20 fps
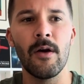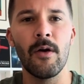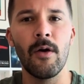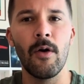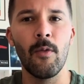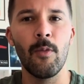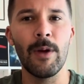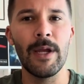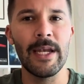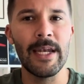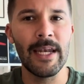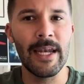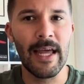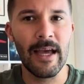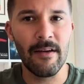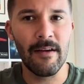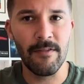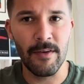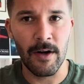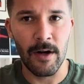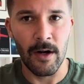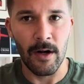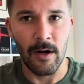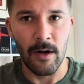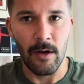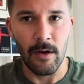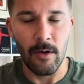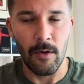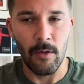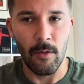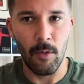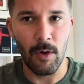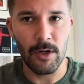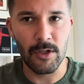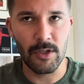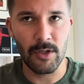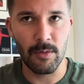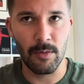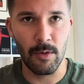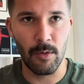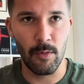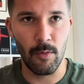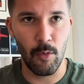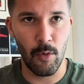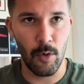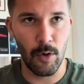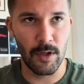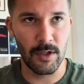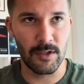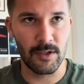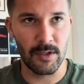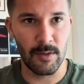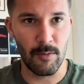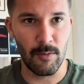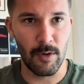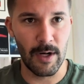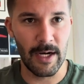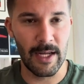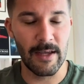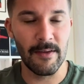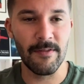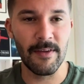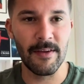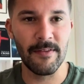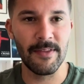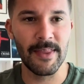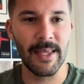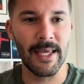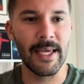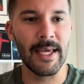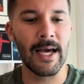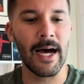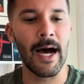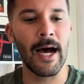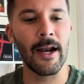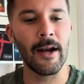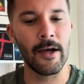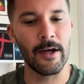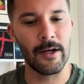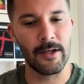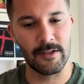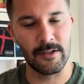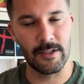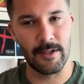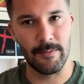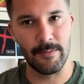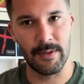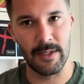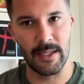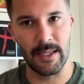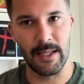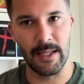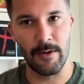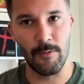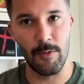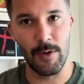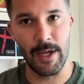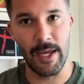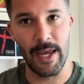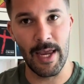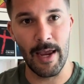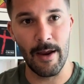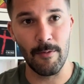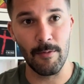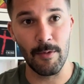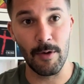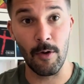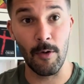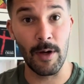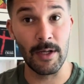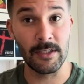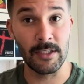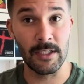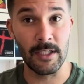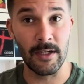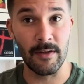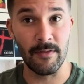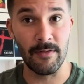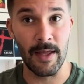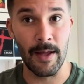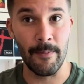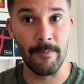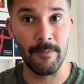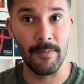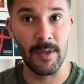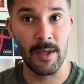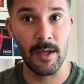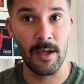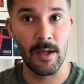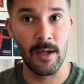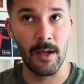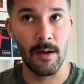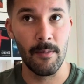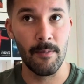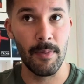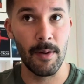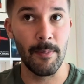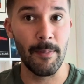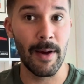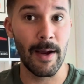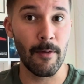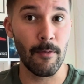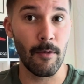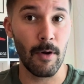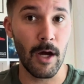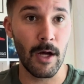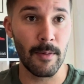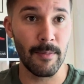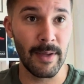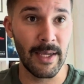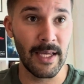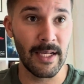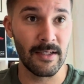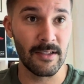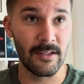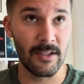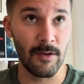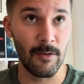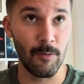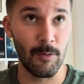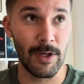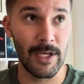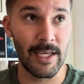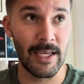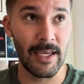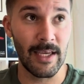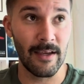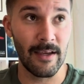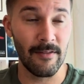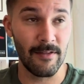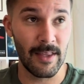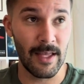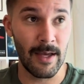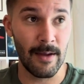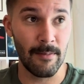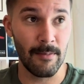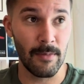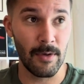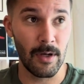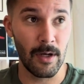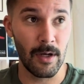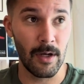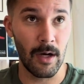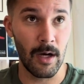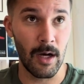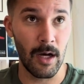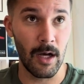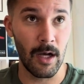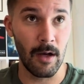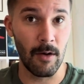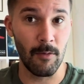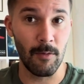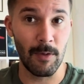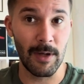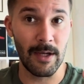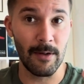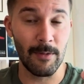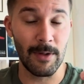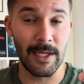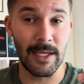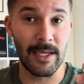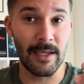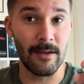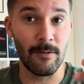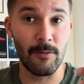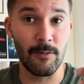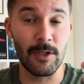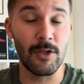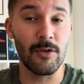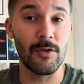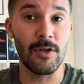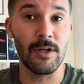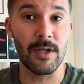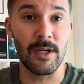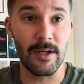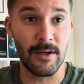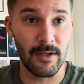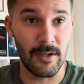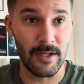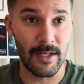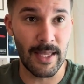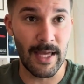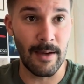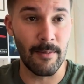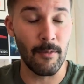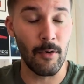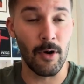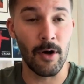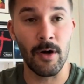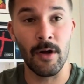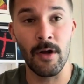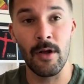we never want to reward someone if, if they got us something that we requested of them but by wrong means and we give them uh, we, we get we do good to them or